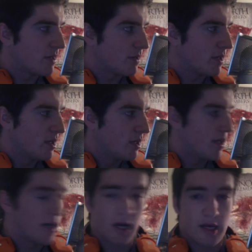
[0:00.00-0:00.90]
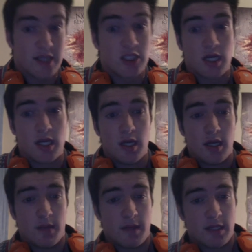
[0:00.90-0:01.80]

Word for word: by the way, uh, on next gen. My